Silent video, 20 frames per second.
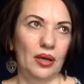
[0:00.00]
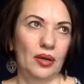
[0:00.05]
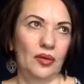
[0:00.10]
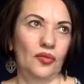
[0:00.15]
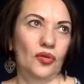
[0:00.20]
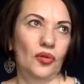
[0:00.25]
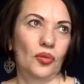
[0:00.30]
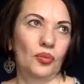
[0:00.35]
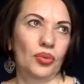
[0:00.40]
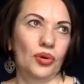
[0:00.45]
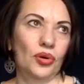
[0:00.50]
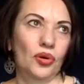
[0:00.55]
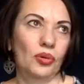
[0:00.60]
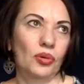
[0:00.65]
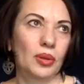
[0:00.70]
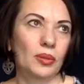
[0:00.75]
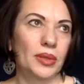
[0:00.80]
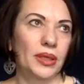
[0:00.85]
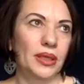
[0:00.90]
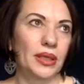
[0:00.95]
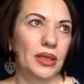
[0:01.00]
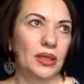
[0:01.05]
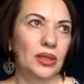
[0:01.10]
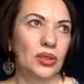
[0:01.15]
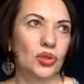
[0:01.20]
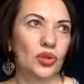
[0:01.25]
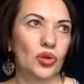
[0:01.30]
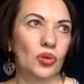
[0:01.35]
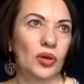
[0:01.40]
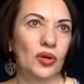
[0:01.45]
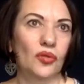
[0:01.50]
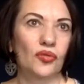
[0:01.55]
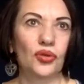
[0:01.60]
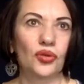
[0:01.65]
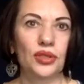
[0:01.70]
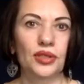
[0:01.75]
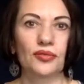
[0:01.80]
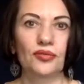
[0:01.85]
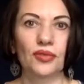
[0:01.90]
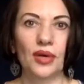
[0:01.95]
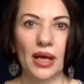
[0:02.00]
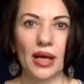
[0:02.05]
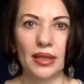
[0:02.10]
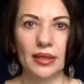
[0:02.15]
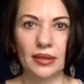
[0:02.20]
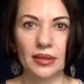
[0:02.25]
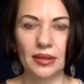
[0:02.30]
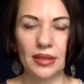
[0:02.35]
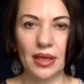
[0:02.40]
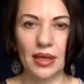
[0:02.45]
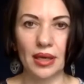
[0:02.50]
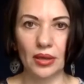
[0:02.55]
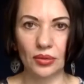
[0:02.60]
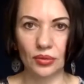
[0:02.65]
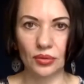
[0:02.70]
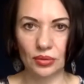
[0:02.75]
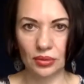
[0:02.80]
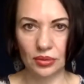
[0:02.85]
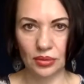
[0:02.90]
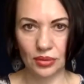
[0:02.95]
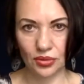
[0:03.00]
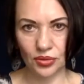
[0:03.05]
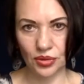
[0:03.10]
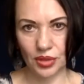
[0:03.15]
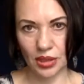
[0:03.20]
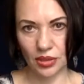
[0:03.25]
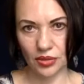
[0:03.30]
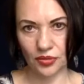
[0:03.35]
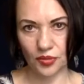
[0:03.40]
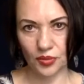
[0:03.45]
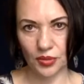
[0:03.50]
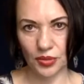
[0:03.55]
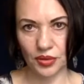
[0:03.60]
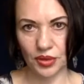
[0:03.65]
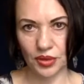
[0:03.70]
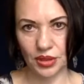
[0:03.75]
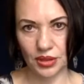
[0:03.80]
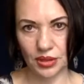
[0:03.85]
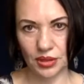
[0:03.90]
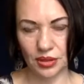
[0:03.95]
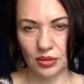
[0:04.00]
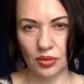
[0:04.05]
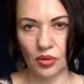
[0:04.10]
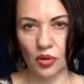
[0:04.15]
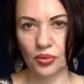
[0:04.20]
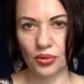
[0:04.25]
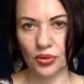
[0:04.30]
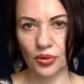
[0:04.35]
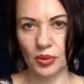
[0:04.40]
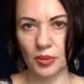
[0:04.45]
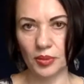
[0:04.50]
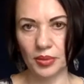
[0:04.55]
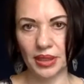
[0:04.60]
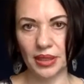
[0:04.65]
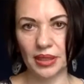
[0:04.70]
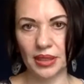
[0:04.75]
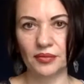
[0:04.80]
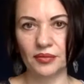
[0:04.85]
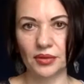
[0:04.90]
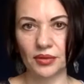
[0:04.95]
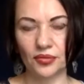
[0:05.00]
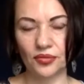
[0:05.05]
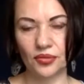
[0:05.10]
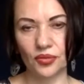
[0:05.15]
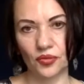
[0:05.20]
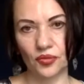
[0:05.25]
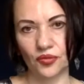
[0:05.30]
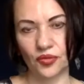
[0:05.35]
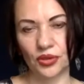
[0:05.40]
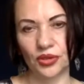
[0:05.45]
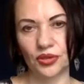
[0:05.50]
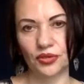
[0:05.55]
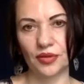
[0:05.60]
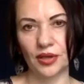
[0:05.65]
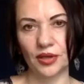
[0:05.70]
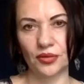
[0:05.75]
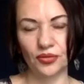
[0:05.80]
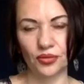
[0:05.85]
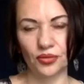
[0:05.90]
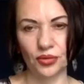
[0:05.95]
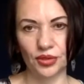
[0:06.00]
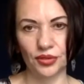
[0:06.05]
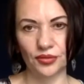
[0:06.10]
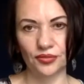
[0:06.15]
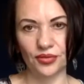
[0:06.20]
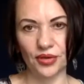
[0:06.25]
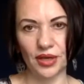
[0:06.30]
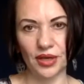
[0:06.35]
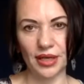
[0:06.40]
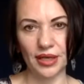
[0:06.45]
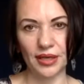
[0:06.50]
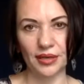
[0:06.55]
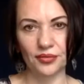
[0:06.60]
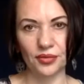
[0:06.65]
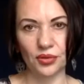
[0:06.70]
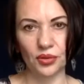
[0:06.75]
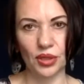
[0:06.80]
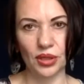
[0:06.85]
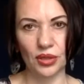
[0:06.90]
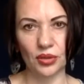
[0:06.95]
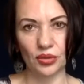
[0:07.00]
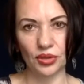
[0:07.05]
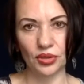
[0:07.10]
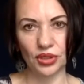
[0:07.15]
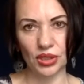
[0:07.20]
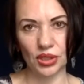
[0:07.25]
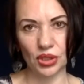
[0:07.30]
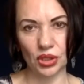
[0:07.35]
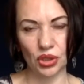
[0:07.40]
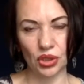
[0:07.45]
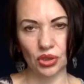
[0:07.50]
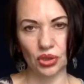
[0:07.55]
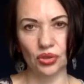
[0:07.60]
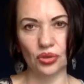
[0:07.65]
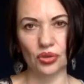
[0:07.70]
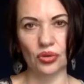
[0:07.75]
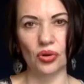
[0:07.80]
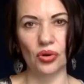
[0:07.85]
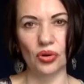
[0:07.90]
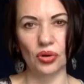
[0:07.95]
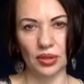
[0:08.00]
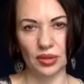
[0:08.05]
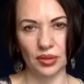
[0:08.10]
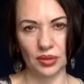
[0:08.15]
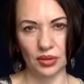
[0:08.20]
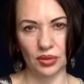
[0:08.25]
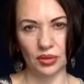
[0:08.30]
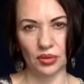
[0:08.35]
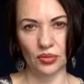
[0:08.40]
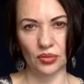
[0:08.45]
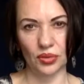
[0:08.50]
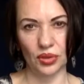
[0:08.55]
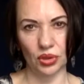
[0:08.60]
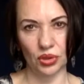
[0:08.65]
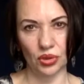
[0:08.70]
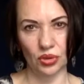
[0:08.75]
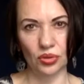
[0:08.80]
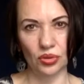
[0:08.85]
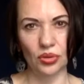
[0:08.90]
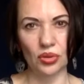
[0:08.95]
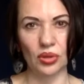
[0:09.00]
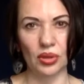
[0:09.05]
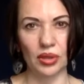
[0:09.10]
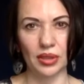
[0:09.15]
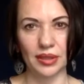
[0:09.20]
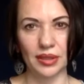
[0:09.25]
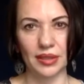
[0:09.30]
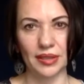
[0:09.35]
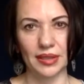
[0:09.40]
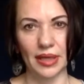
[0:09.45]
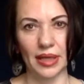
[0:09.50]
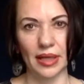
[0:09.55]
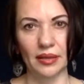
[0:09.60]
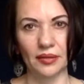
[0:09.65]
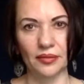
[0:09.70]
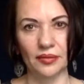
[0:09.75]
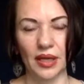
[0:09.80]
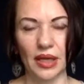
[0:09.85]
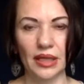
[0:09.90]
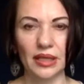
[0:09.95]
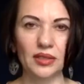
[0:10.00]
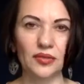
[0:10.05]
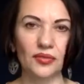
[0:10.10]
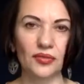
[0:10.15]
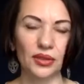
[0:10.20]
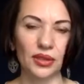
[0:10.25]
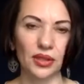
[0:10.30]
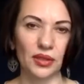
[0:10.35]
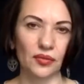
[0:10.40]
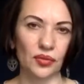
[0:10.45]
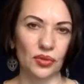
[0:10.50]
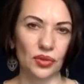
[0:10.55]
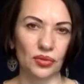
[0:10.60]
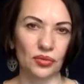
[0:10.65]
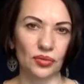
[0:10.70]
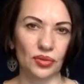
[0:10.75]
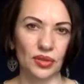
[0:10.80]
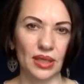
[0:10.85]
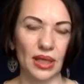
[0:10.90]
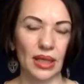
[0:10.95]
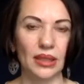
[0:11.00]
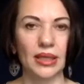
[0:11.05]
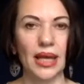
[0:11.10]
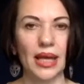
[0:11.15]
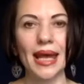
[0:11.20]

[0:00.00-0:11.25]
from probably stomach 41 down to the end of meridian, or probably even 41, 45, you can just stroke, the toe itself, and it will give you the result.